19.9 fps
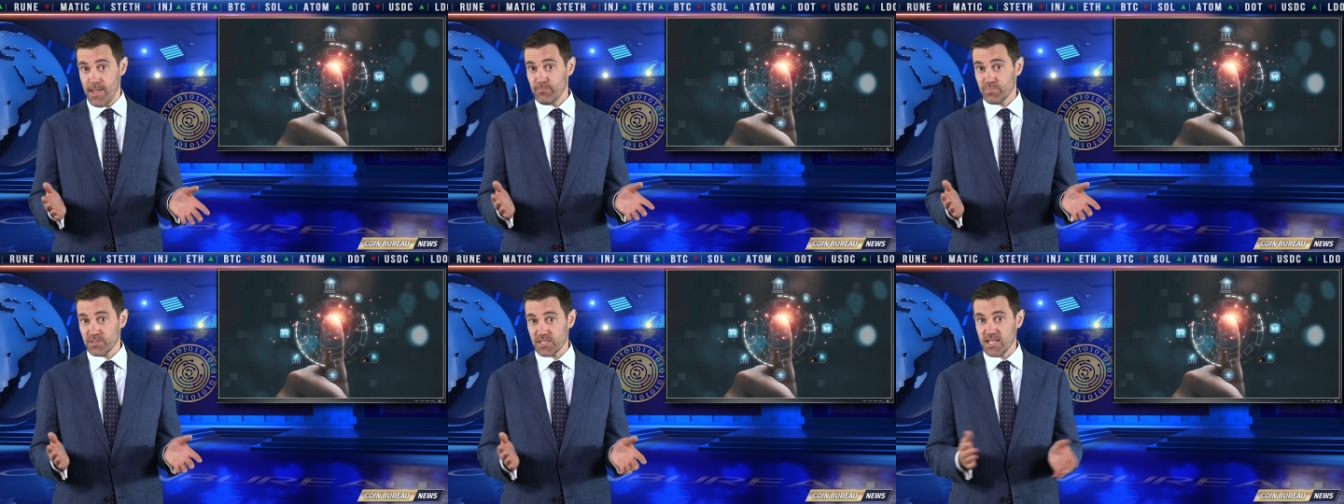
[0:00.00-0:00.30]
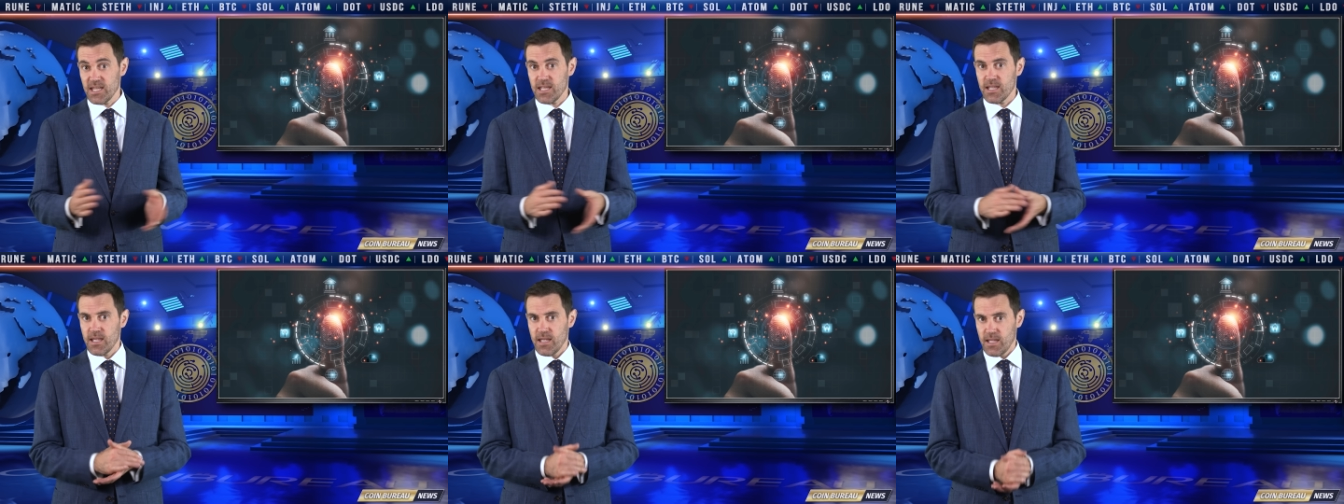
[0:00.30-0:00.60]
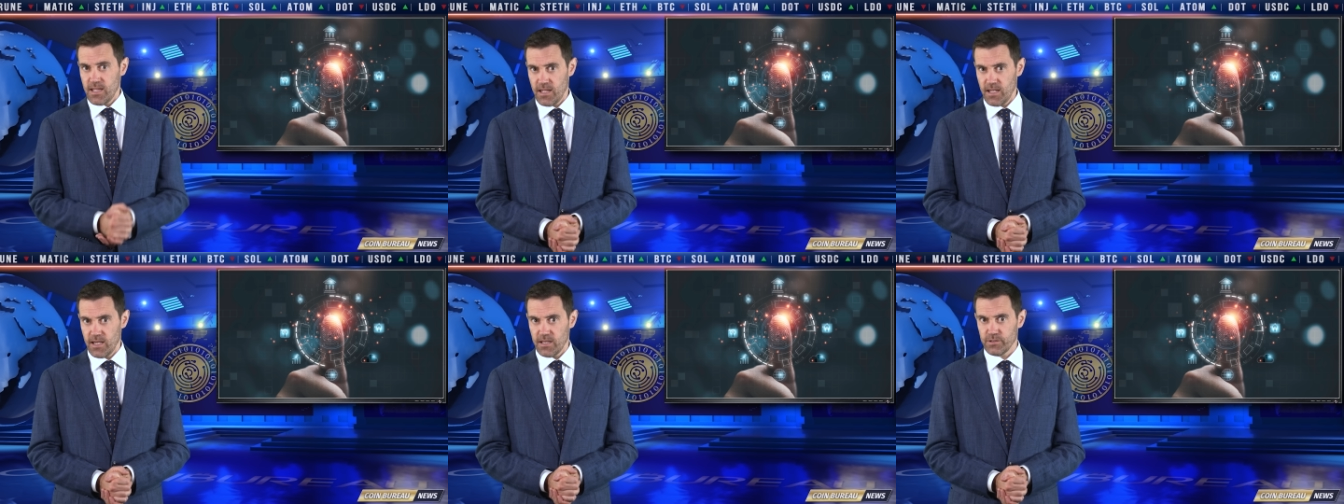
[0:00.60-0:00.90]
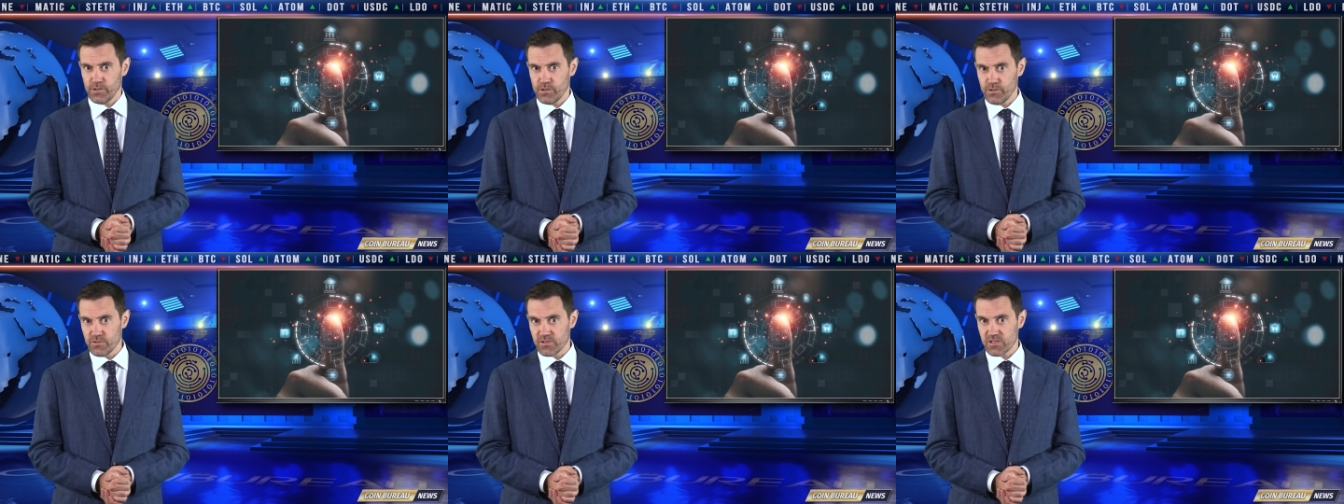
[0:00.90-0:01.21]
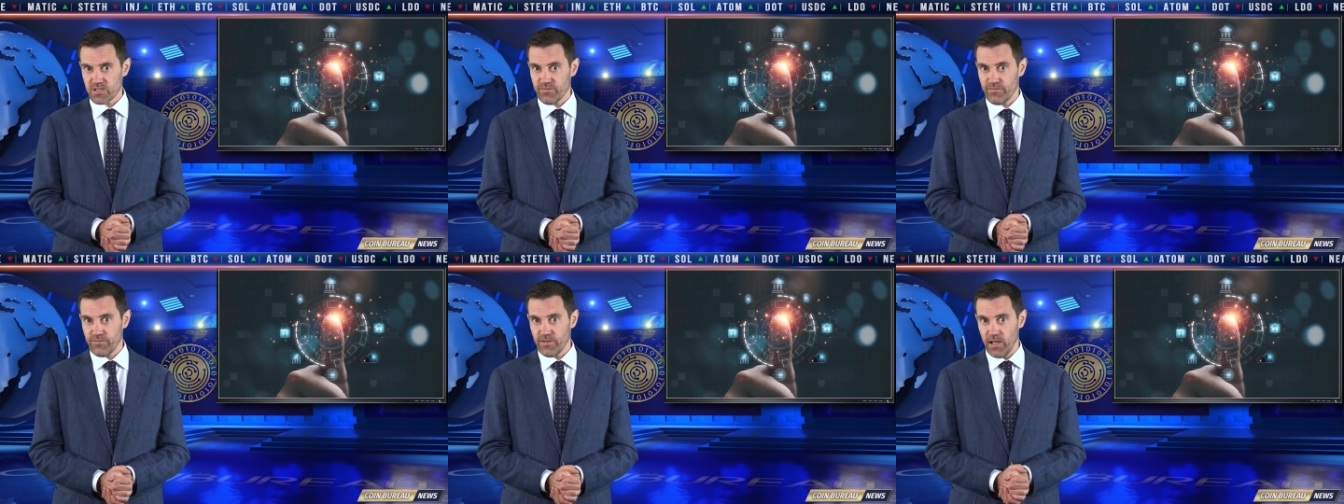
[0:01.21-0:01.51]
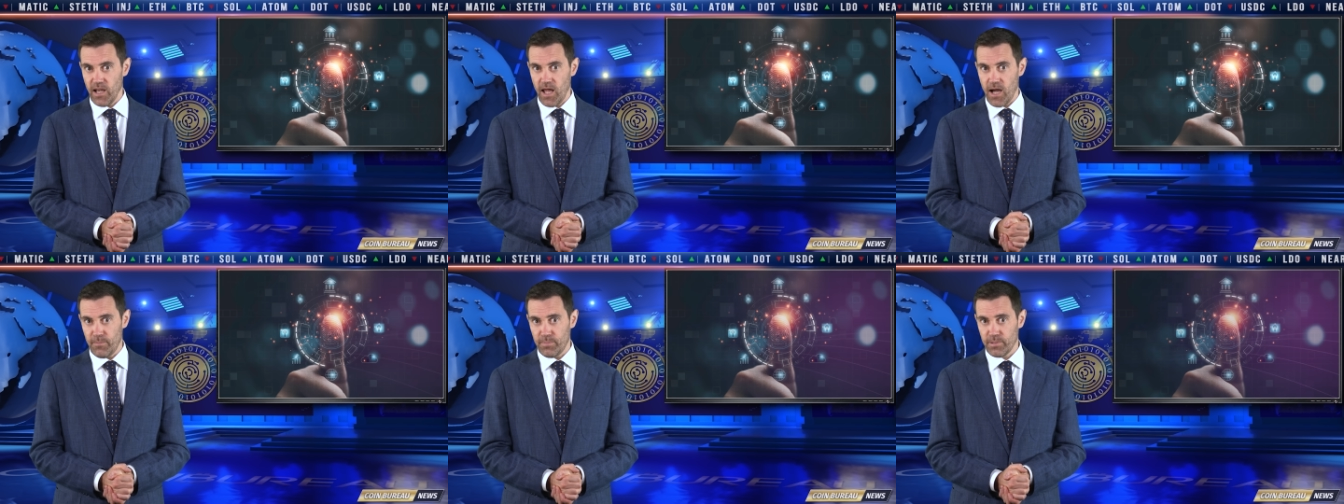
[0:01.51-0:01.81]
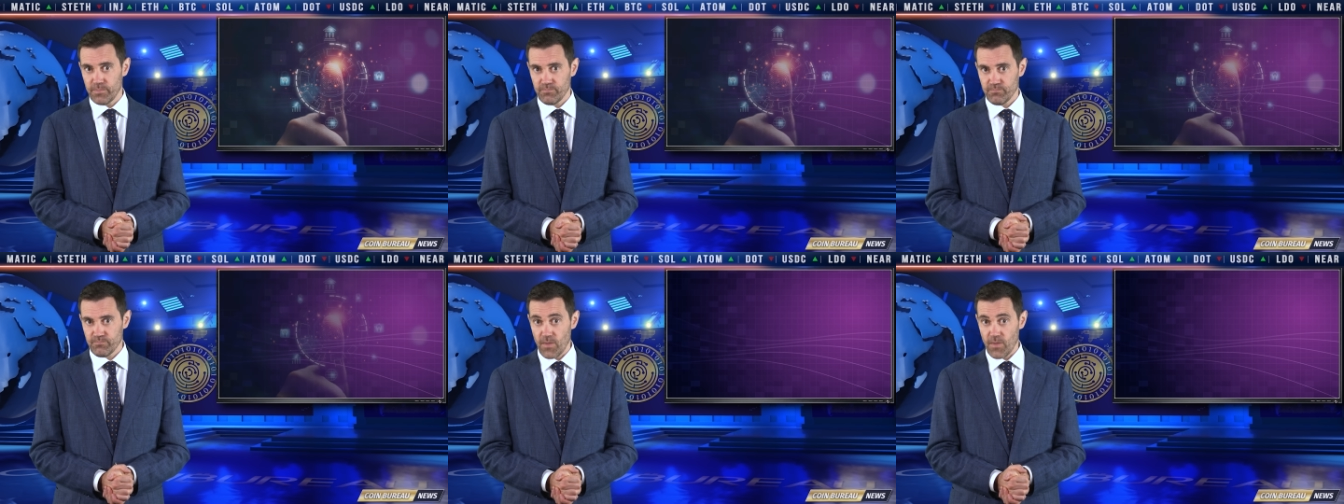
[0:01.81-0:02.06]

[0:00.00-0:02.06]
empty and whose to fill up.